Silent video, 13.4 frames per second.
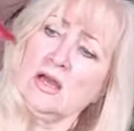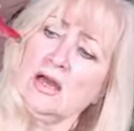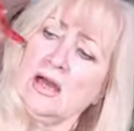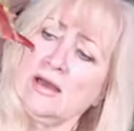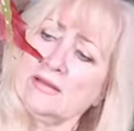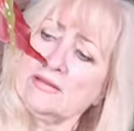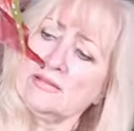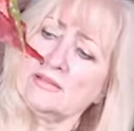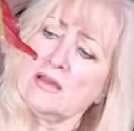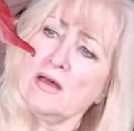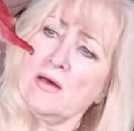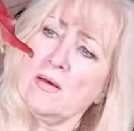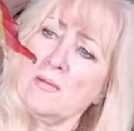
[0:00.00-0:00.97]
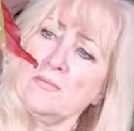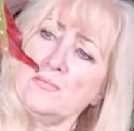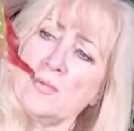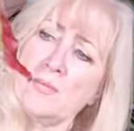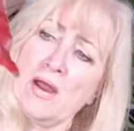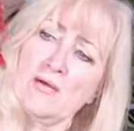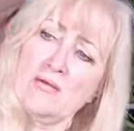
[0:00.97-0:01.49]
And um,
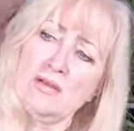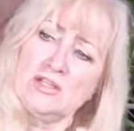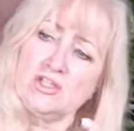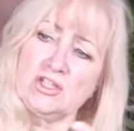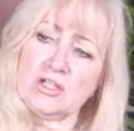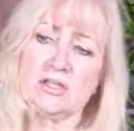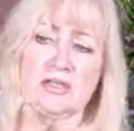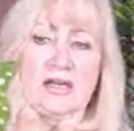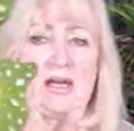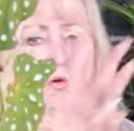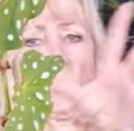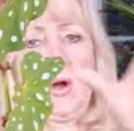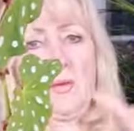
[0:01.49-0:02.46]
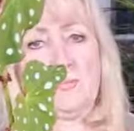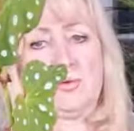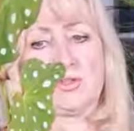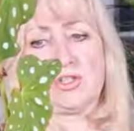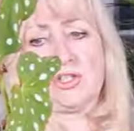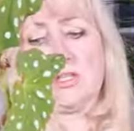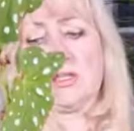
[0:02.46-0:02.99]
apparently she can get quite
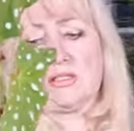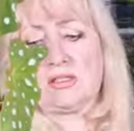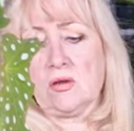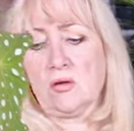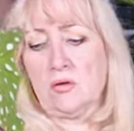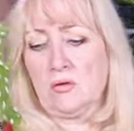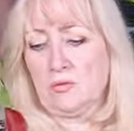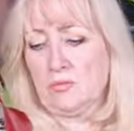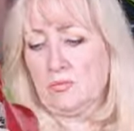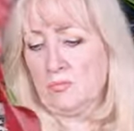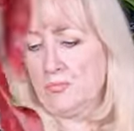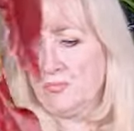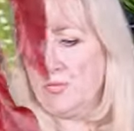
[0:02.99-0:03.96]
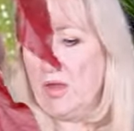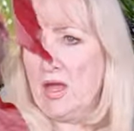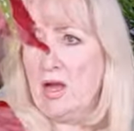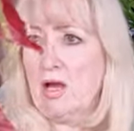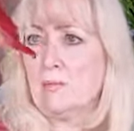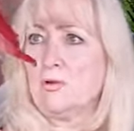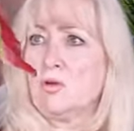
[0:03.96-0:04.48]
bushy. So
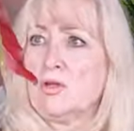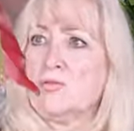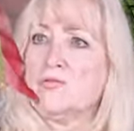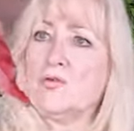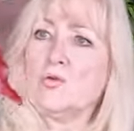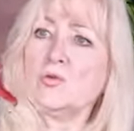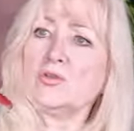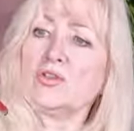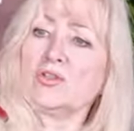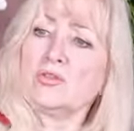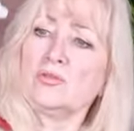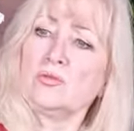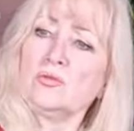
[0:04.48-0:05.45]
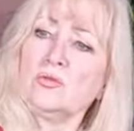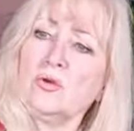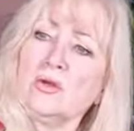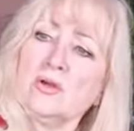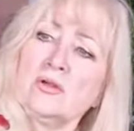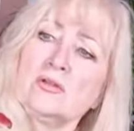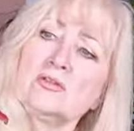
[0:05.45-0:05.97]
I'm looking forward to,
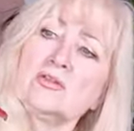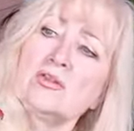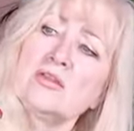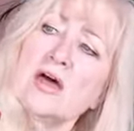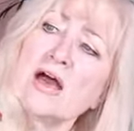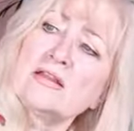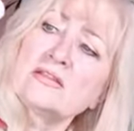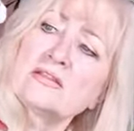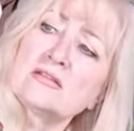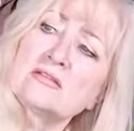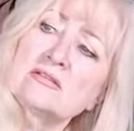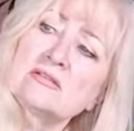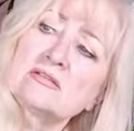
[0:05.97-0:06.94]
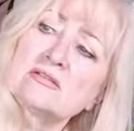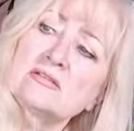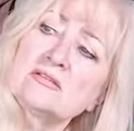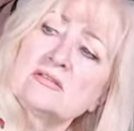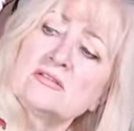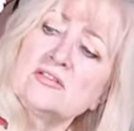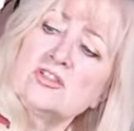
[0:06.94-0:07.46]
to that.
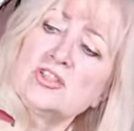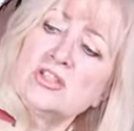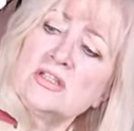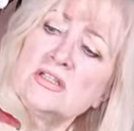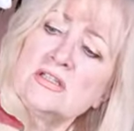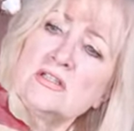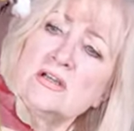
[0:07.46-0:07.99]
And she's